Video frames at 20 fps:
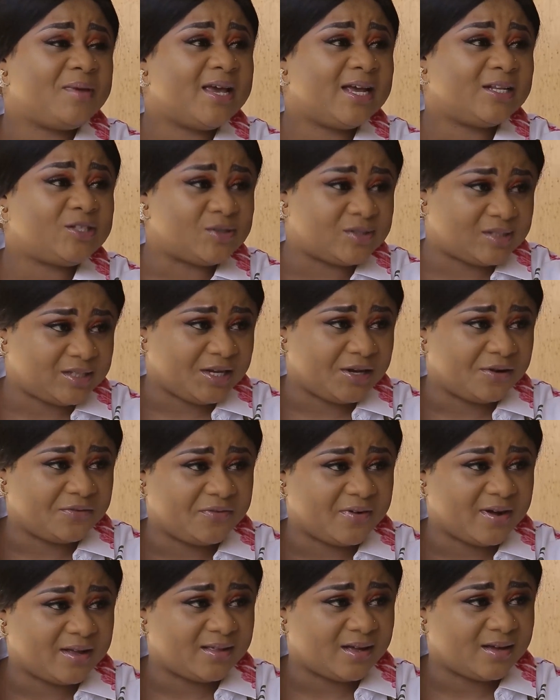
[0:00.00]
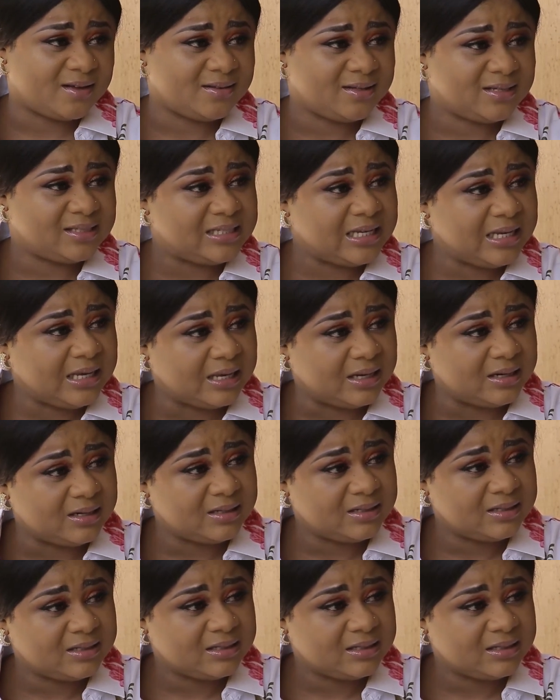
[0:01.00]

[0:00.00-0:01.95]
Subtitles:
here to see your father. Is he in?